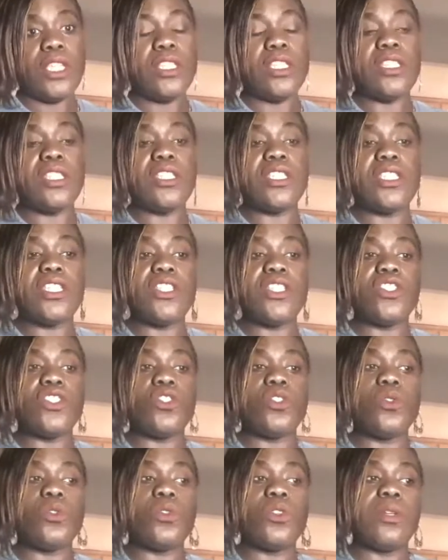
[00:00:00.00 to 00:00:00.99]
The
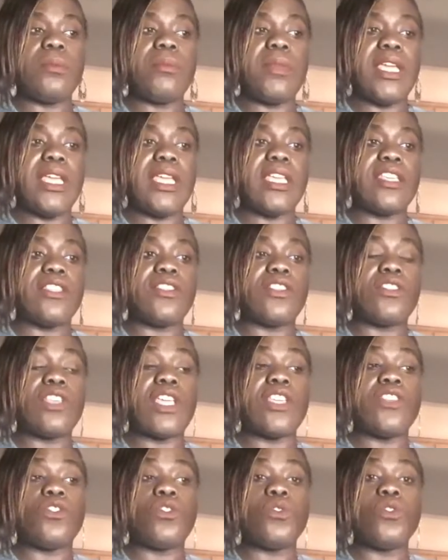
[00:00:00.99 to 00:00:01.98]
decisions you're going to make
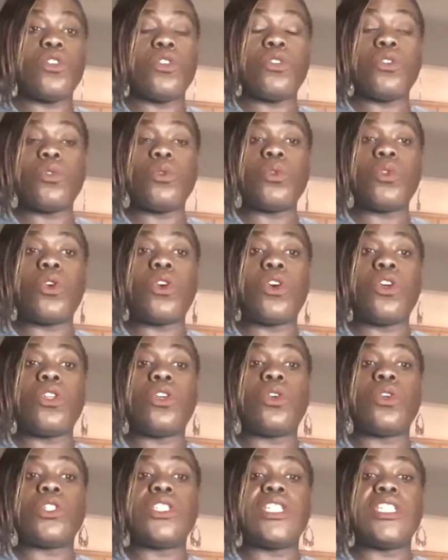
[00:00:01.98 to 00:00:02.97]
as you go
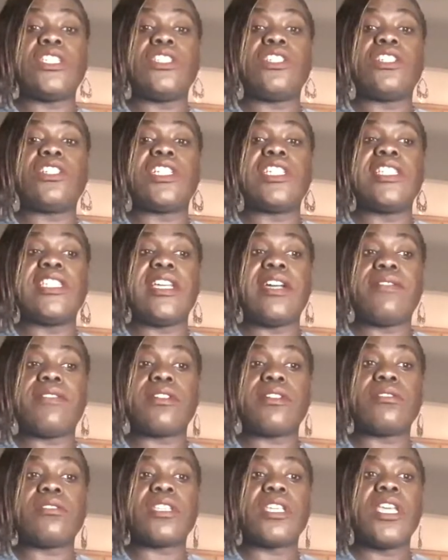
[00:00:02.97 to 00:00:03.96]
on in your
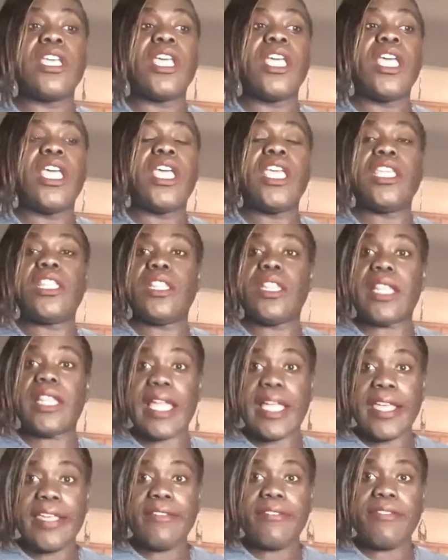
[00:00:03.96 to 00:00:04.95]
endeavors in
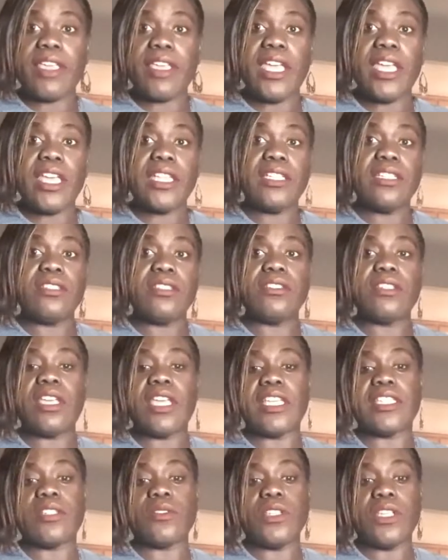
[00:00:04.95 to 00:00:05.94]
life and
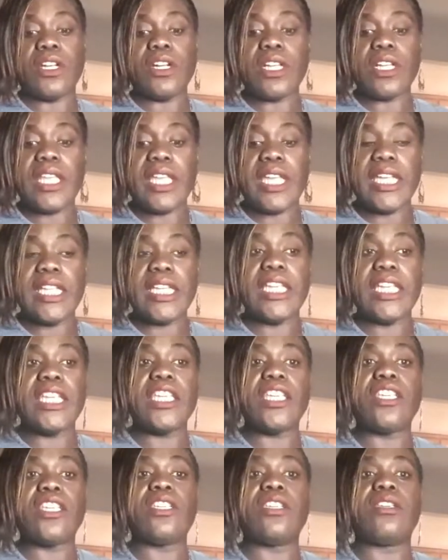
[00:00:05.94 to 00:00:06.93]
as a young lady